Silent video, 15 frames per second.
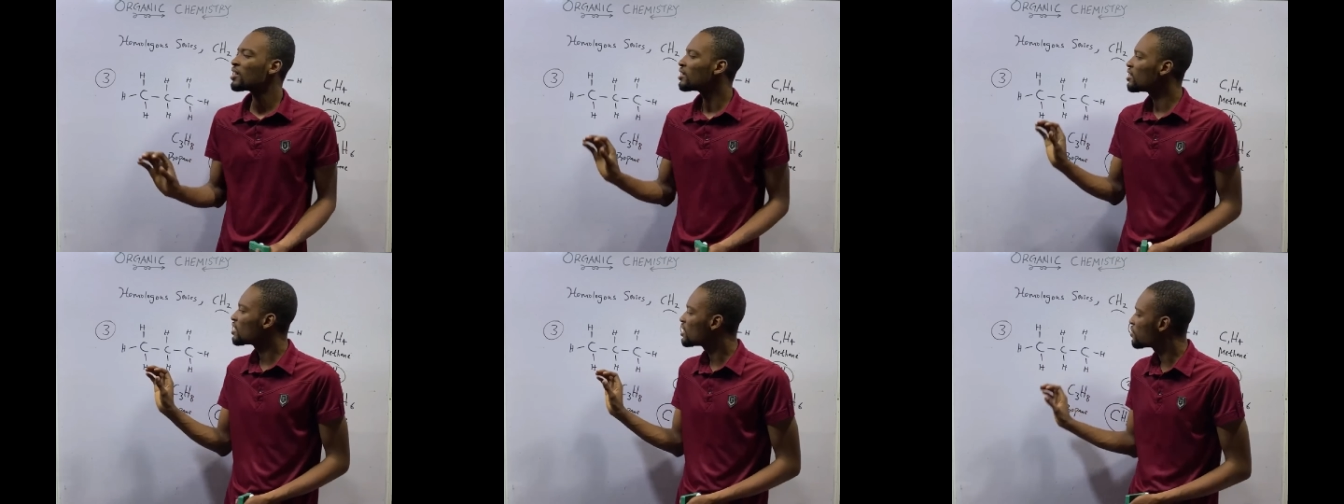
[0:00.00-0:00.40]

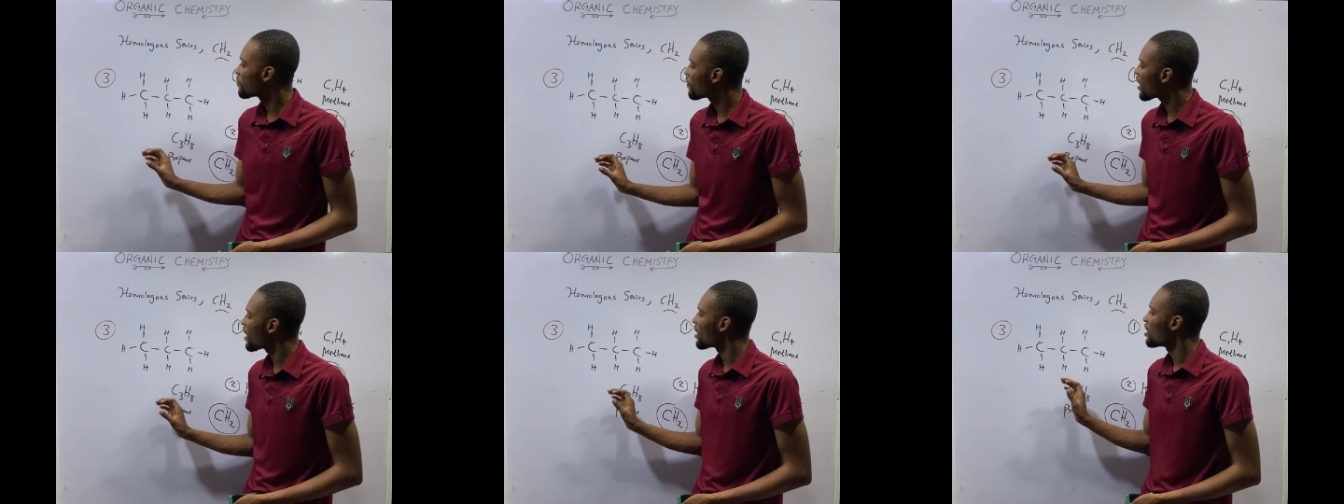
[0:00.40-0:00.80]
they
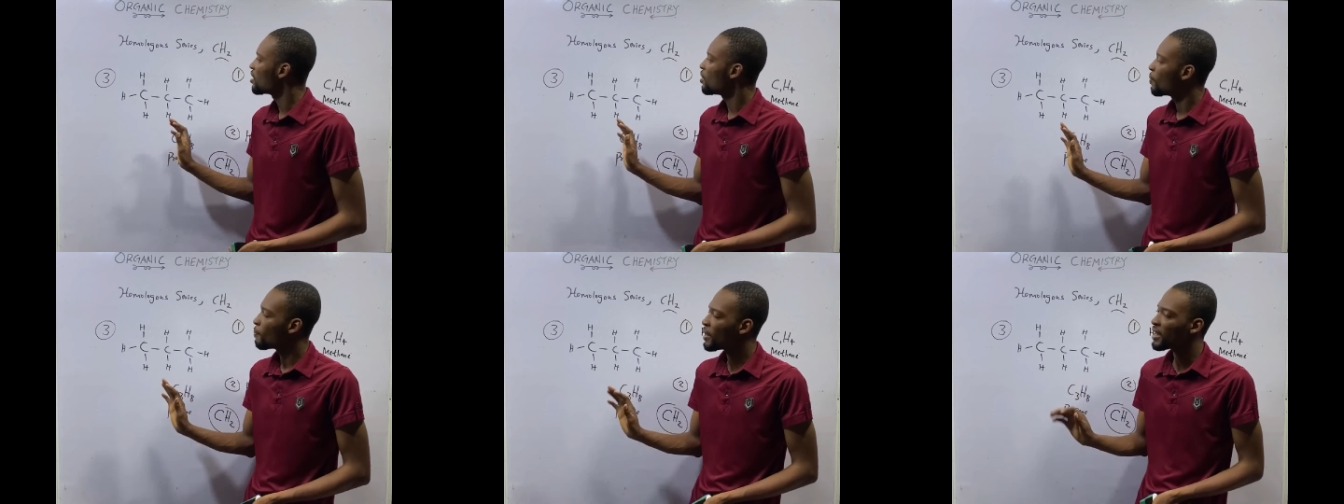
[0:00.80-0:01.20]
differ
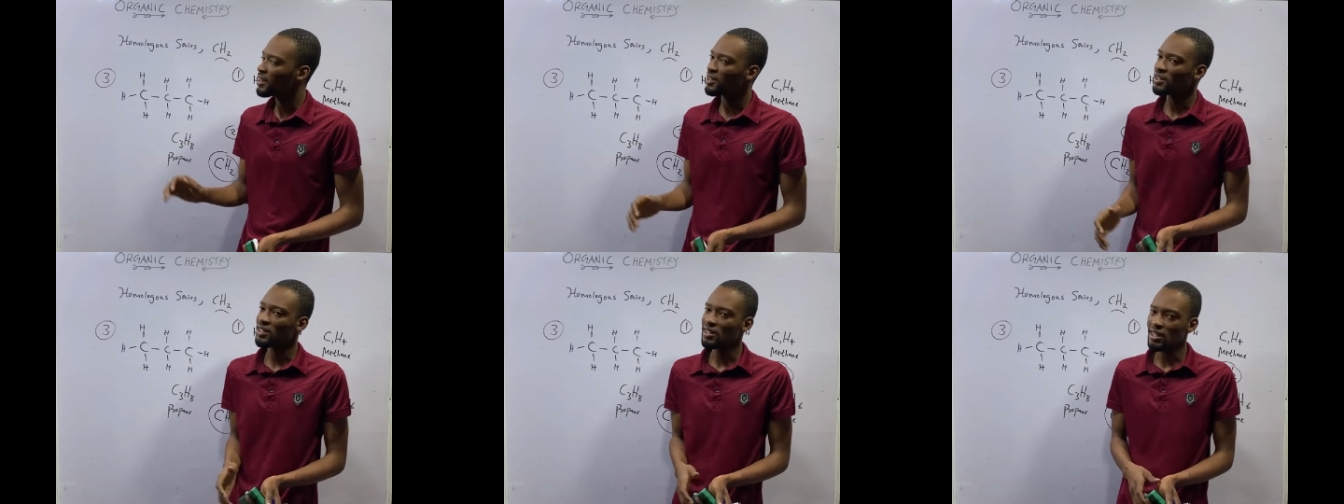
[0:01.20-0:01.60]
by
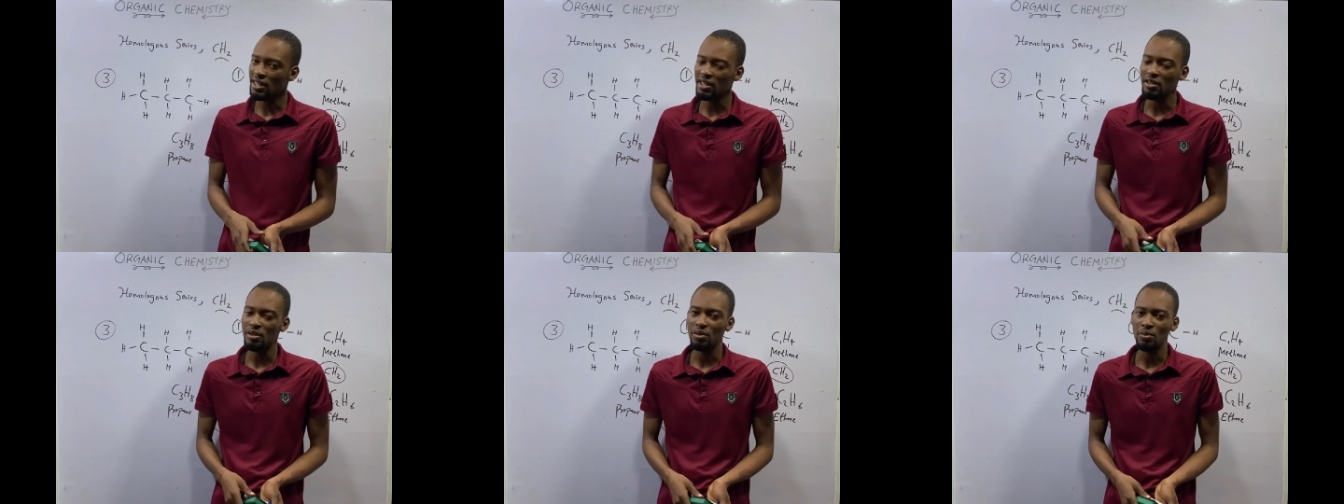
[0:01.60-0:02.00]
a C
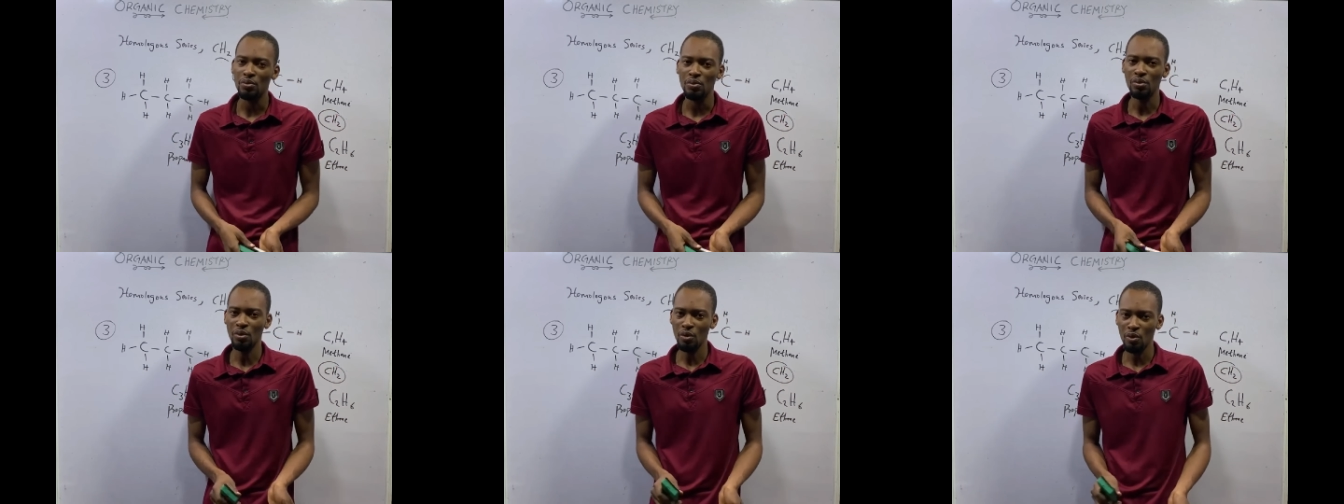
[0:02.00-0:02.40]
H two
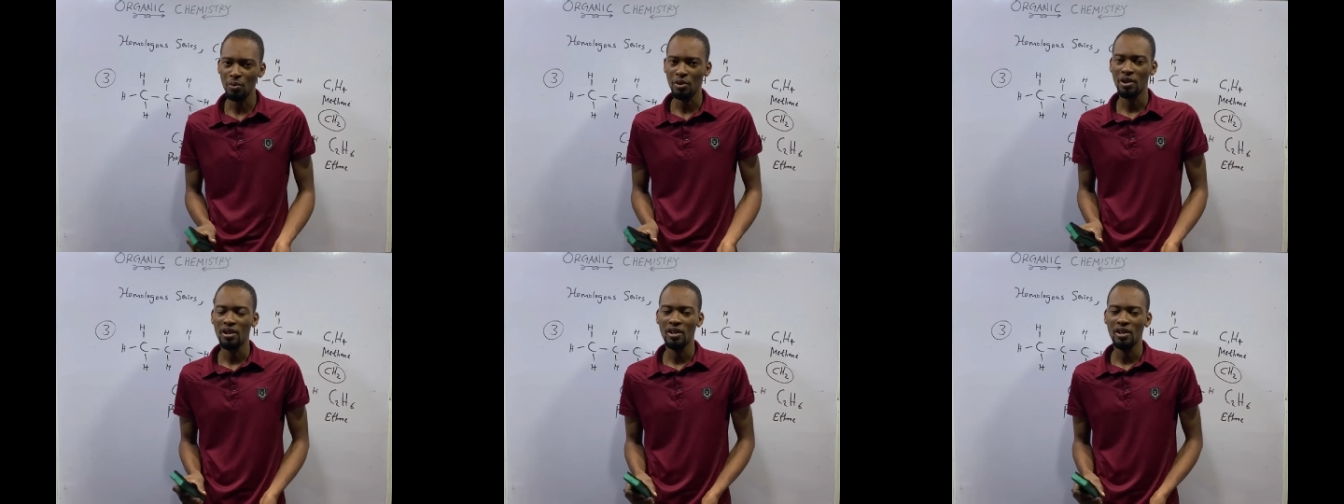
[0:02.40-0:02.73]
group.